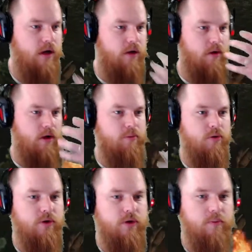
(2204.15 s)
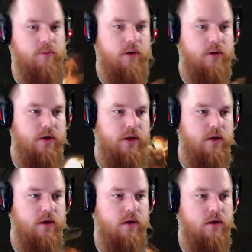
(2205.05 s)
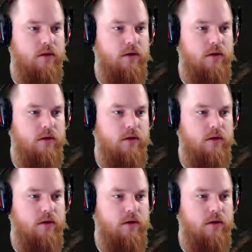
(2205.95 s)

I'll, I'll pull you up on the uh,